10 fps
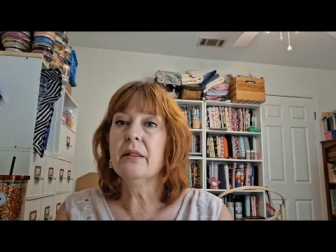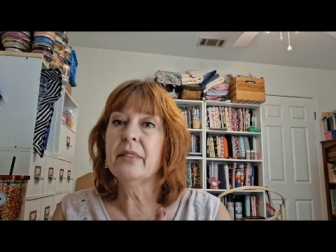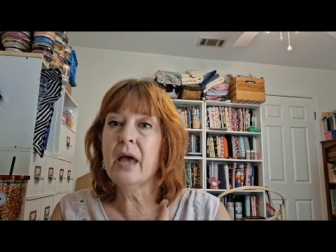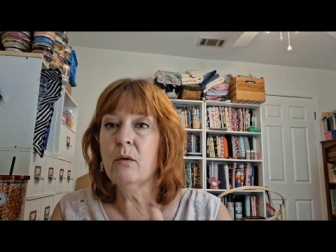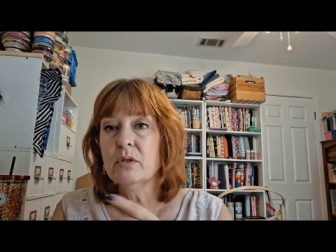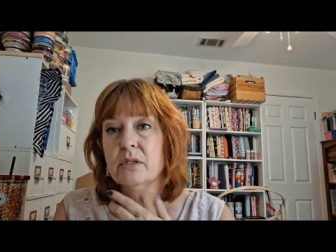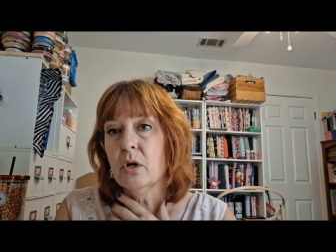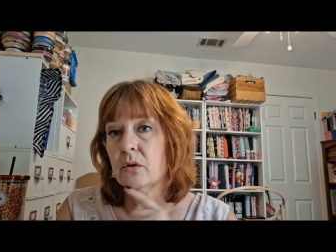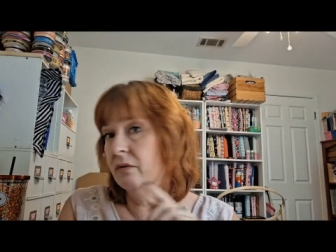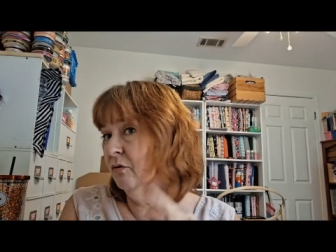That was the
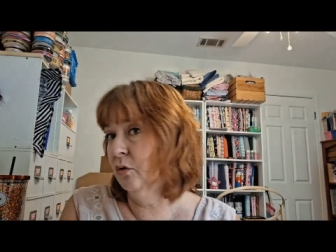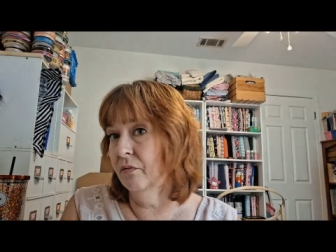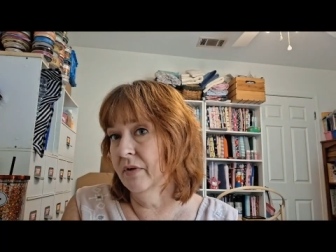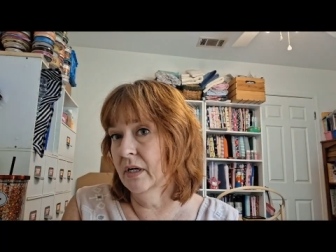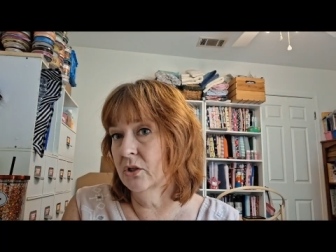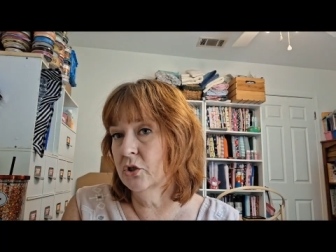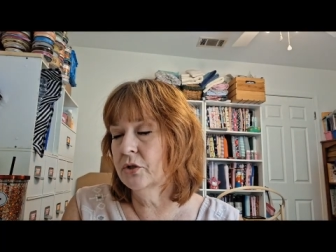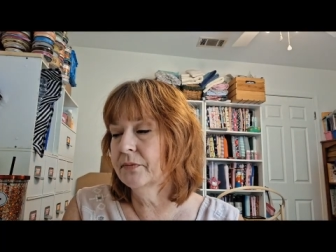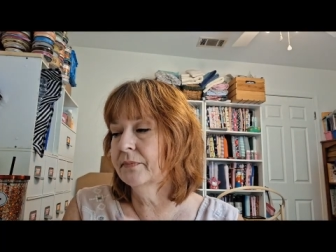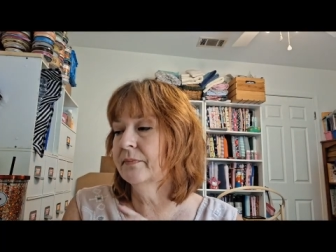only full
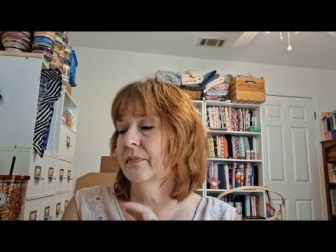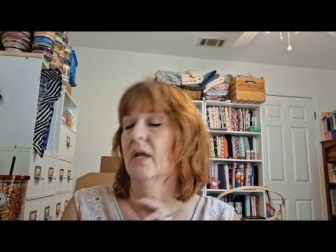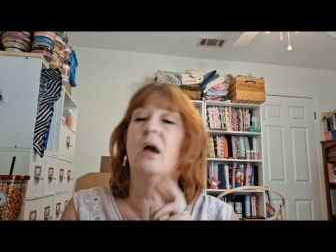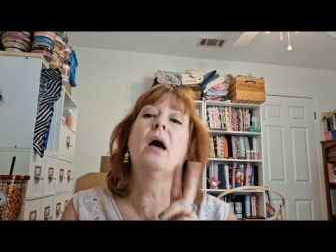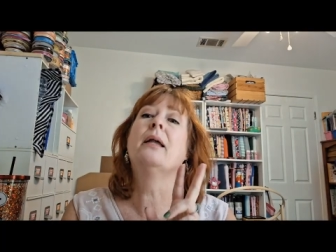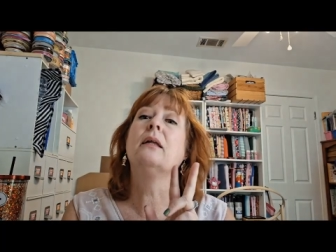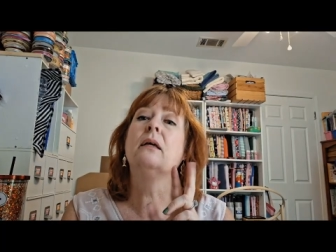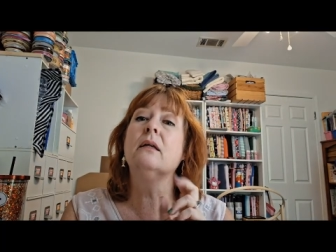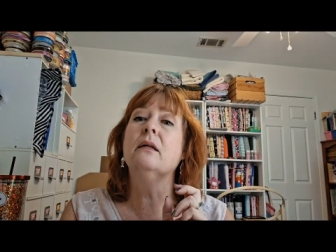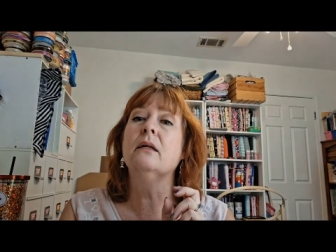finish. Now I
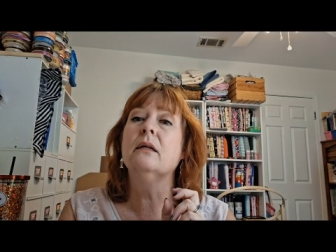did